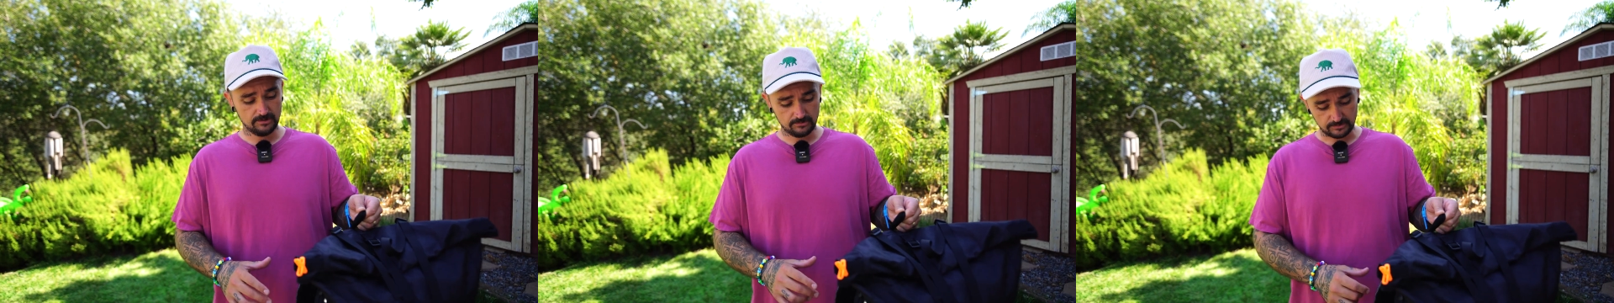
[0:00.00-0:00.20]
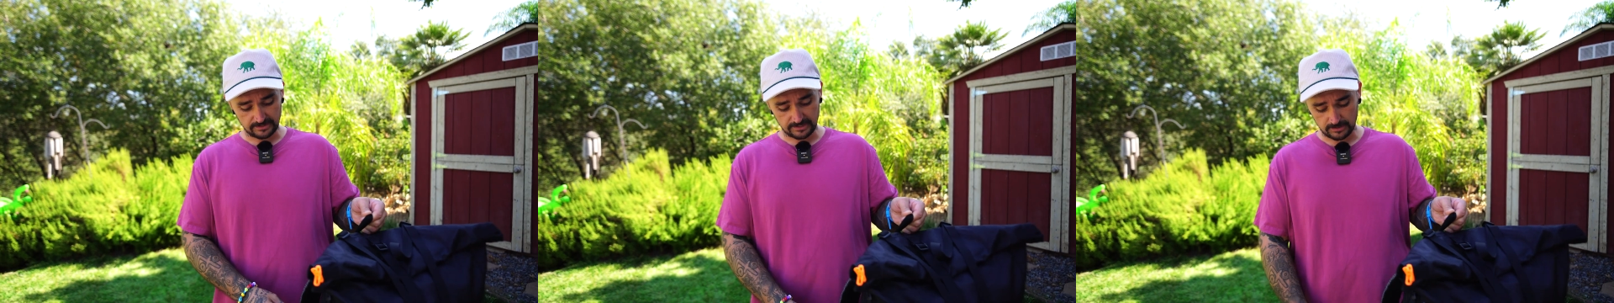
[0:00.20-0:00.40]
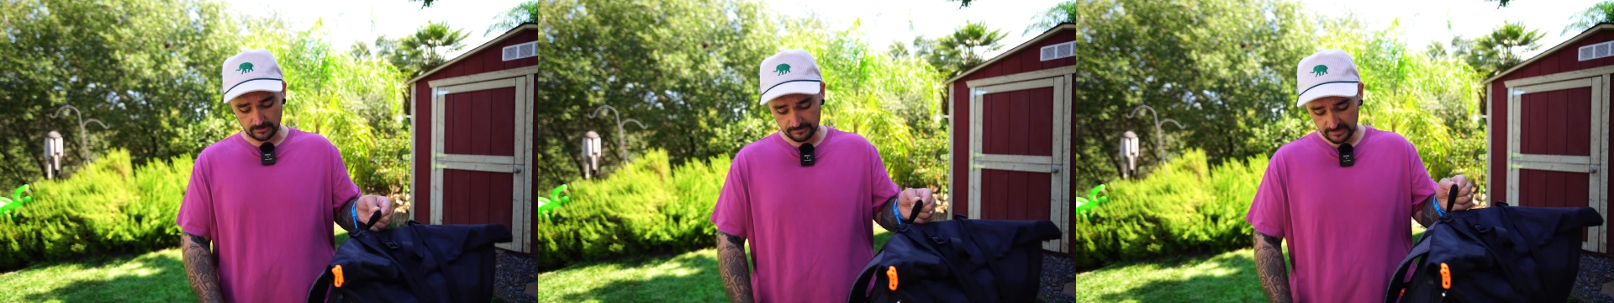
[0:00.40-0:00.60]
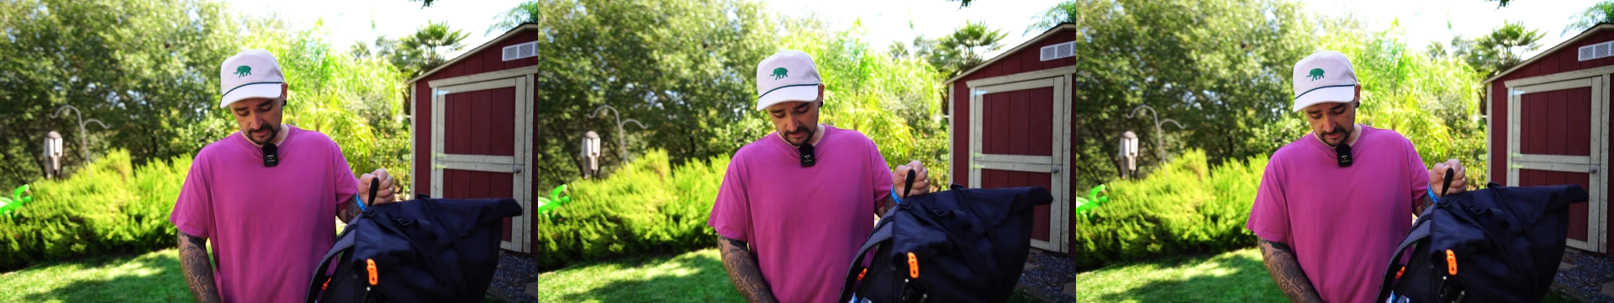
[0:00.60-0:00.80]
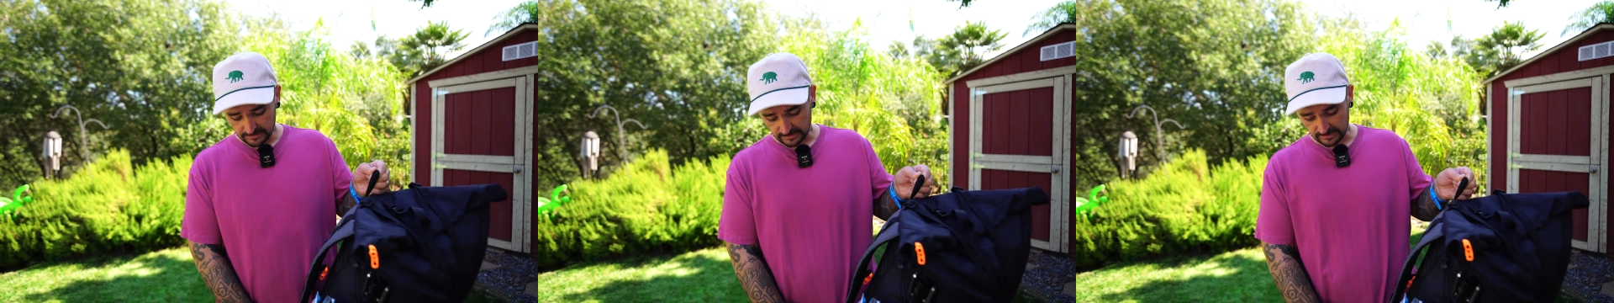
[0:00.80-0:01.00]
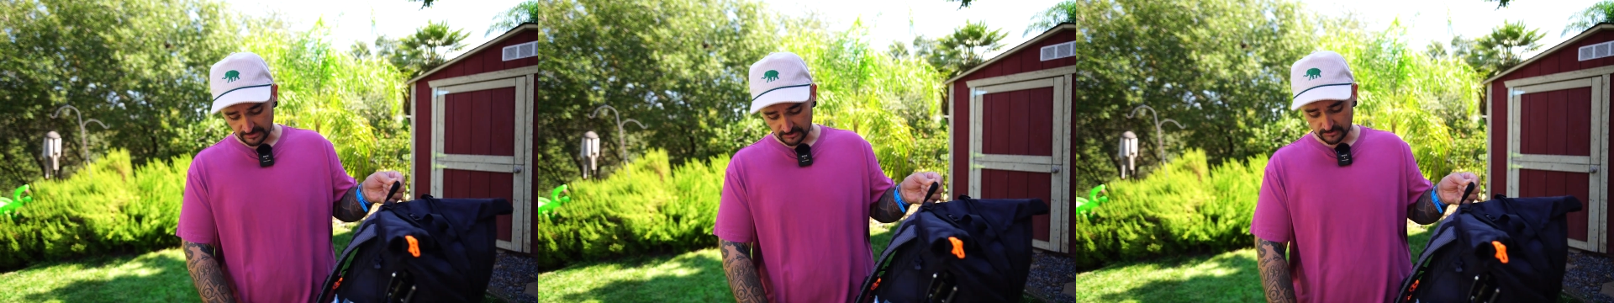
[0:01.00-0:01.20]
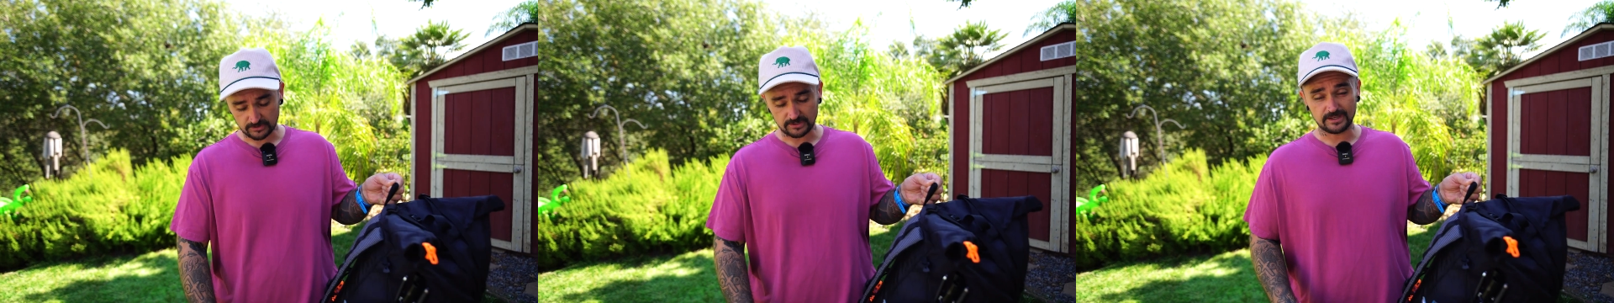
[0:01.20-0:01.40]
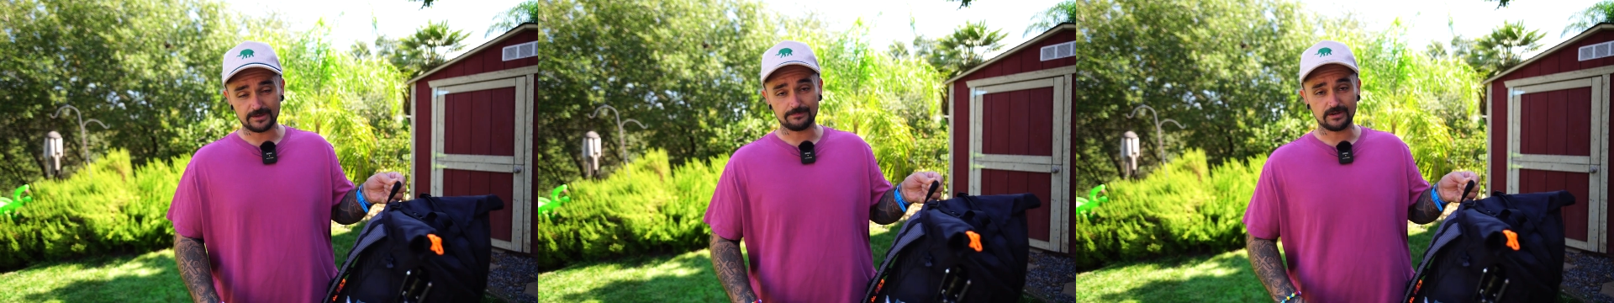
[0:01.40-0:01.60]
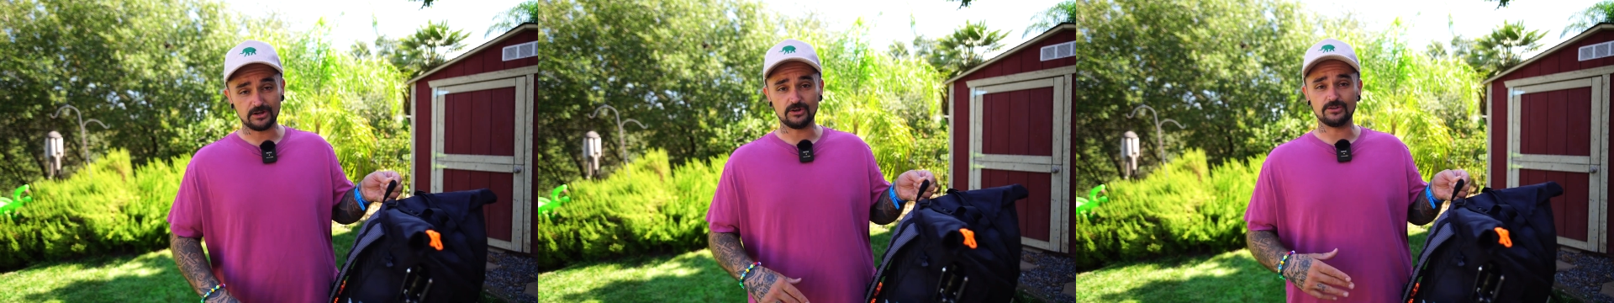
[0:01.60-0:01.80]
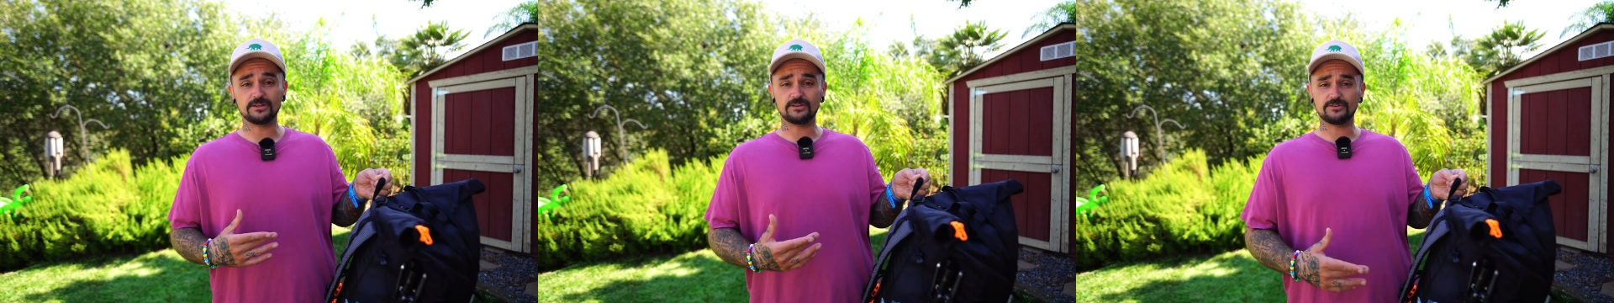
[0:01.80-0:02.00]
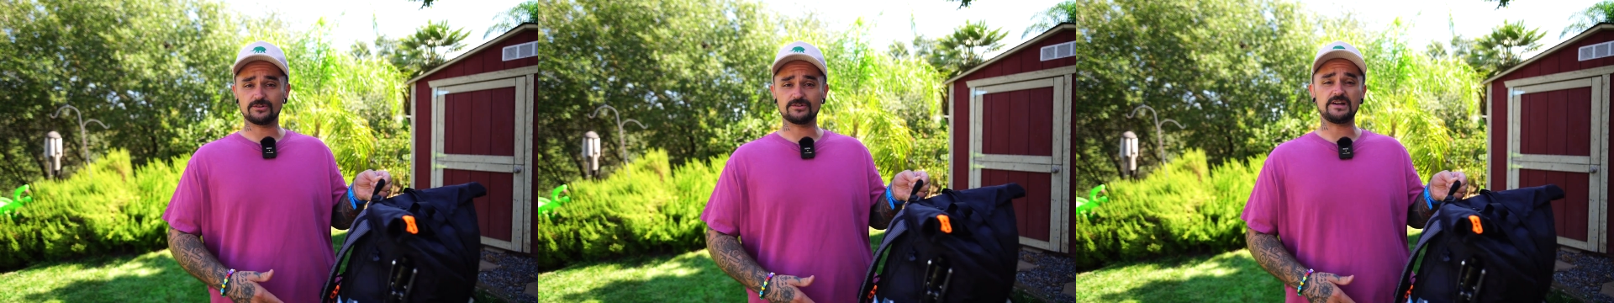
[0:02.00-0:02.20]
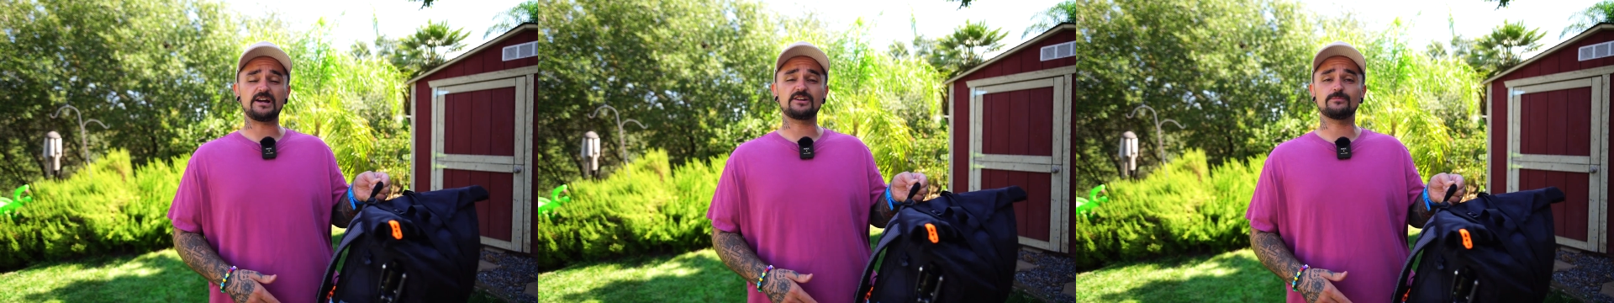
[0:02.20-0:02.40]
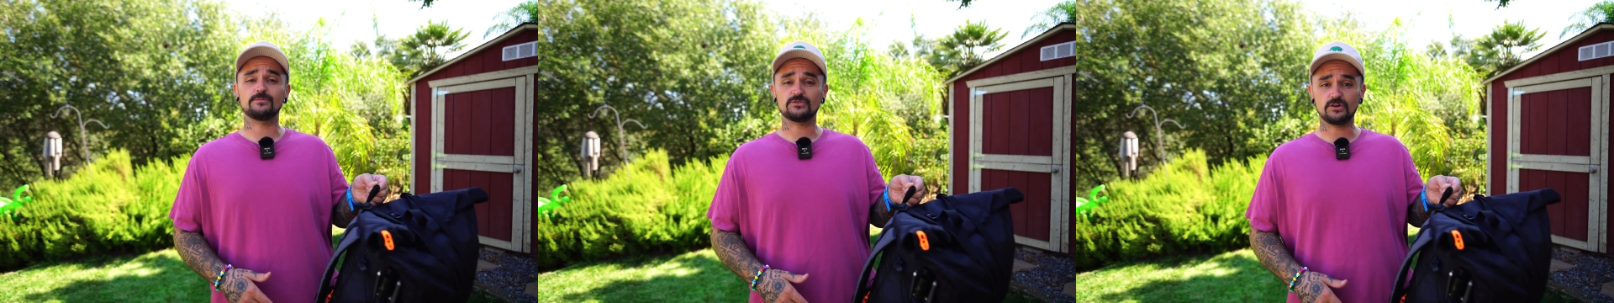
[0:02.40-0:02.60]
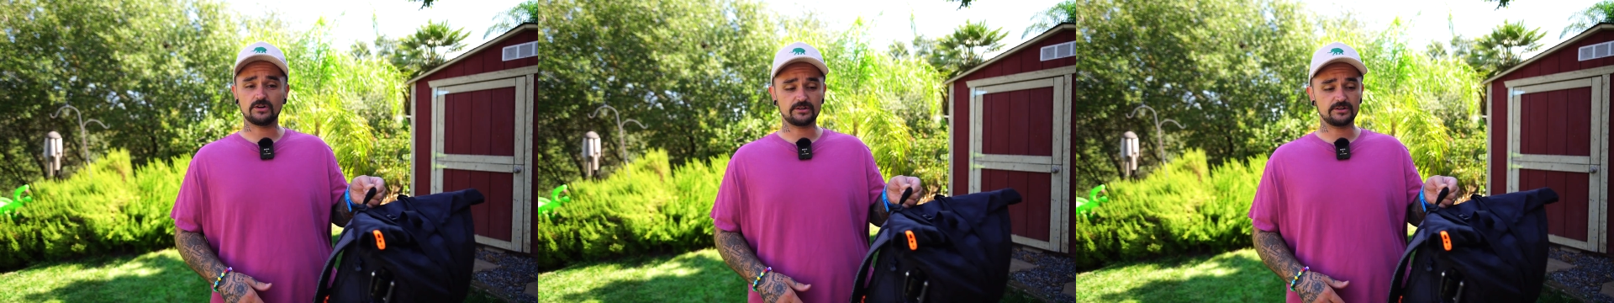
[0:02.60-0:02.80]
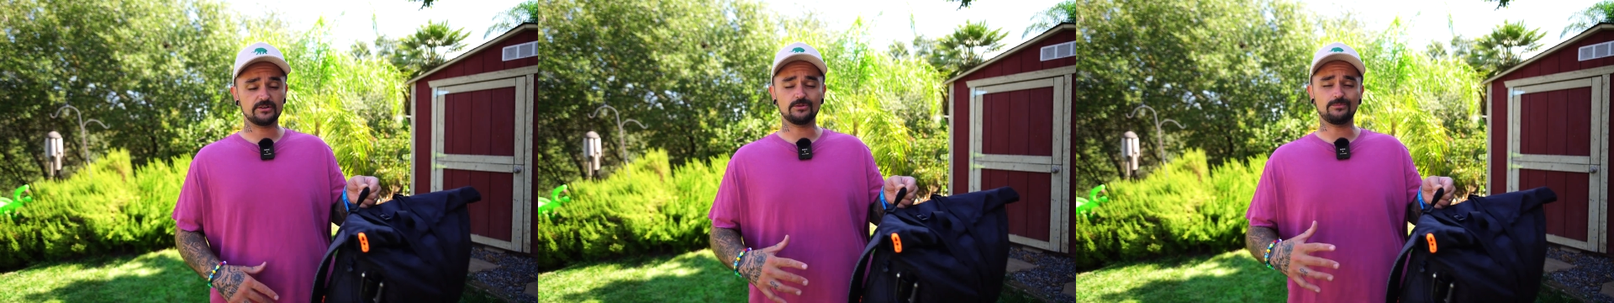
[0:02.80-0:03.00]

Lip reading: without the extra hip belt and the other attachments on here,